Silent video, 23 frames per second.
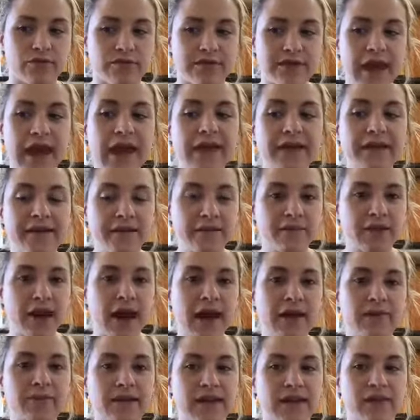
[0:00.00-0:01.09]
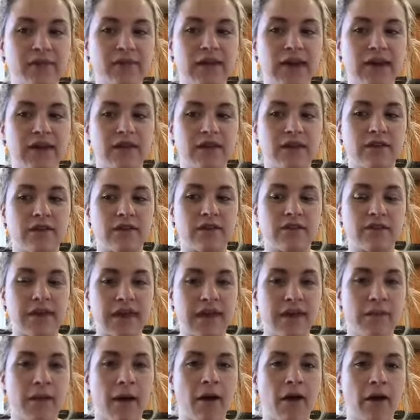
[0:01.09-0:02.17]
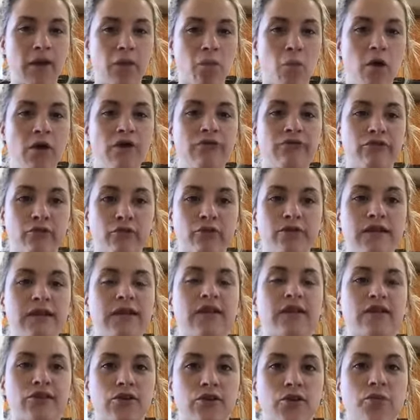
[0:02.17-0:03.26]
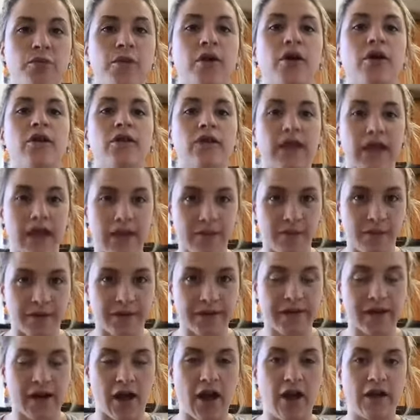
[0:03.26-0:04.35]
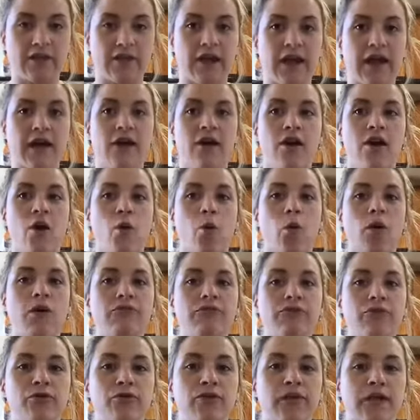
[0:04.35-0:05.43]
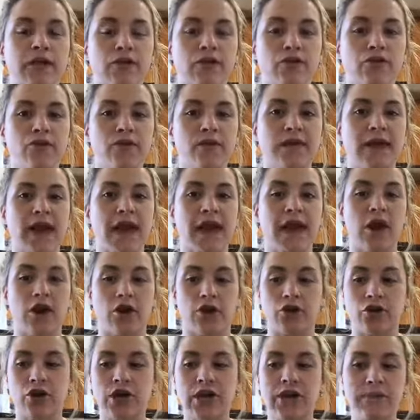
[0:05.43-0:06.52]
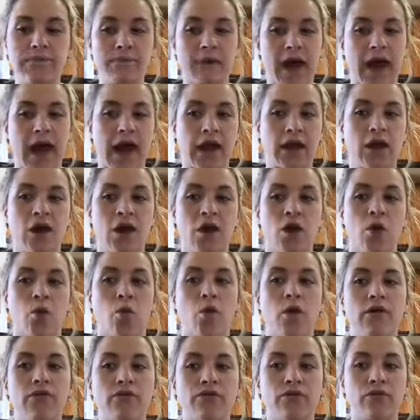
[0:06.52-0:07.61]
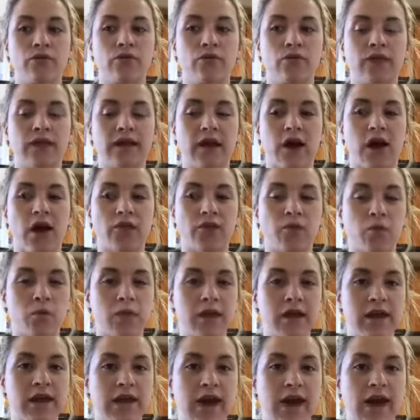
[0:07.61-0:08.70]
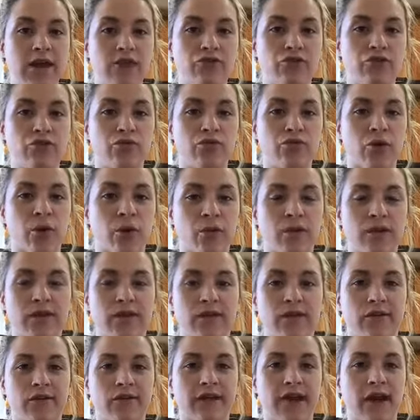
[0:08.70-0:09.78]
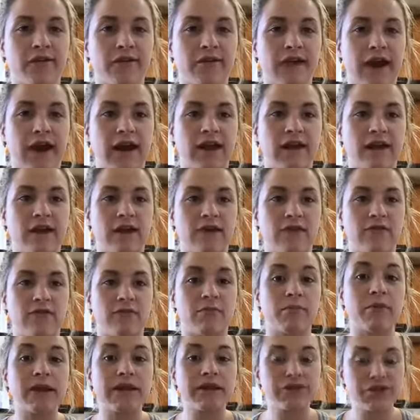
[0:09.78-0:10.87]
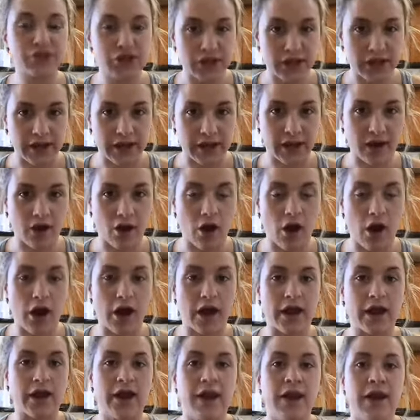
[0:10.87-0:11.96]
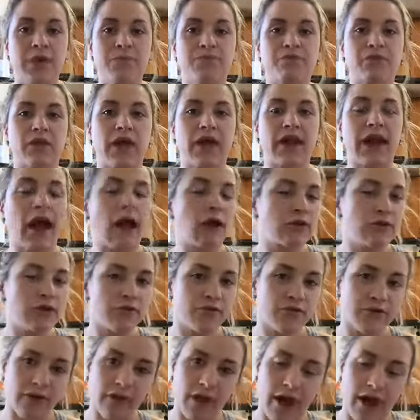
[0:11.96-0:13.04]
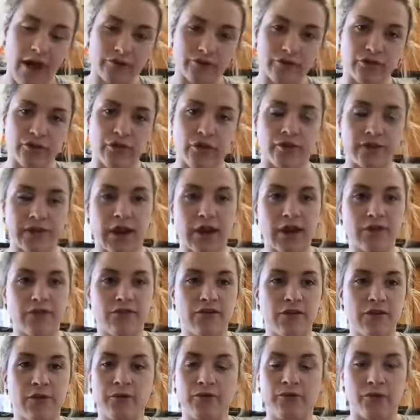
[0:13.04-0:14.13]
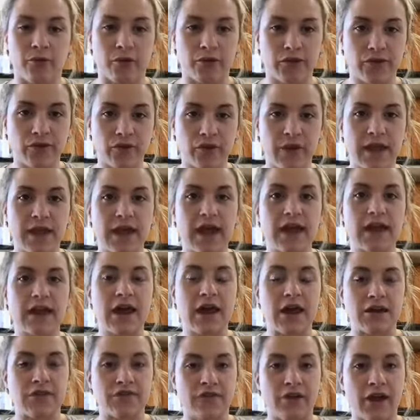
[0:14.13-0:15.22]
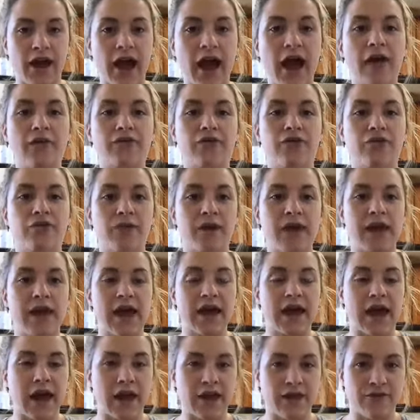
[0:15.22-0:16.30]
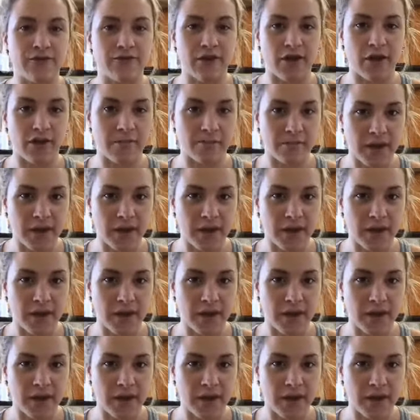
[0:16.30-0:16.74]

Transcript: take some time this week to think about like what foods do you put labels on? Like what foods do you say are good and bad? What foods on the weekend you notice yourself kind of binge eating on? And how do you feel after those? How do you feel before the weekend? How do you feel after the weekend? How do you feel on